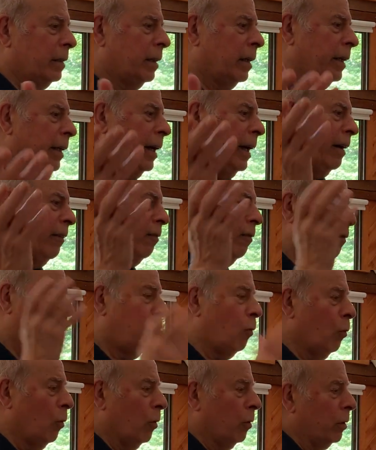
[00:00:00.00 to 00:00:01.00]
they have
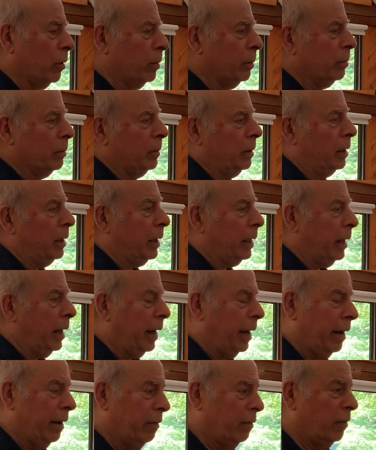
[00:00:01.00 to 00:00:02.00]
form, they
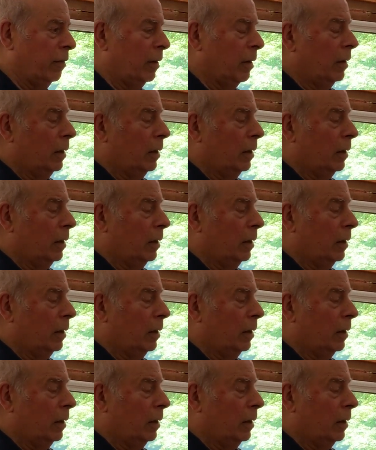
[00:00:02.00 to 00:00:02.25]
have